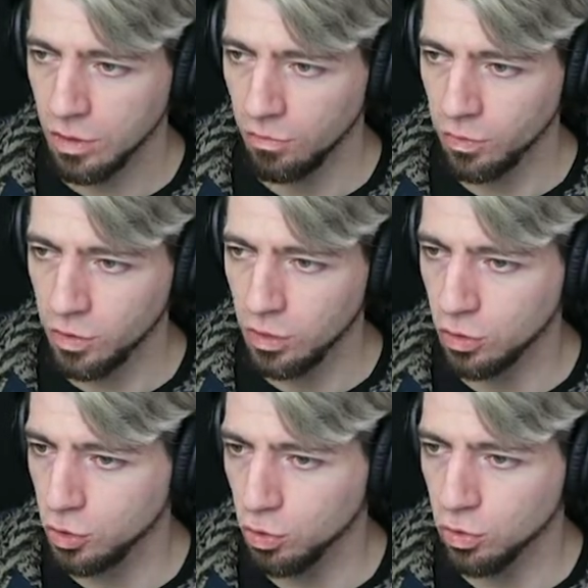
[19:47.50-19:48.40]
If we take
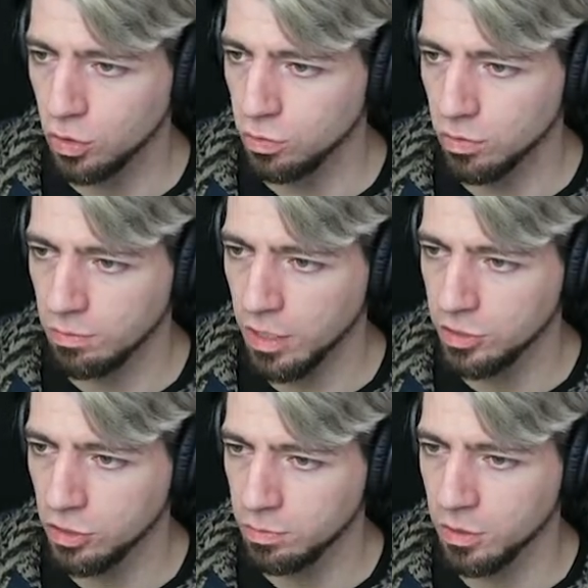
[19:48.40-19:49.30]
a shortcut, we might
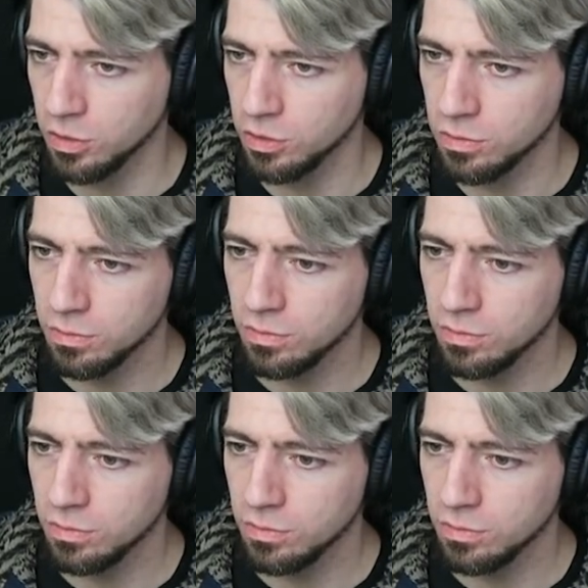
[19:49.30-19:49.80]
just make it.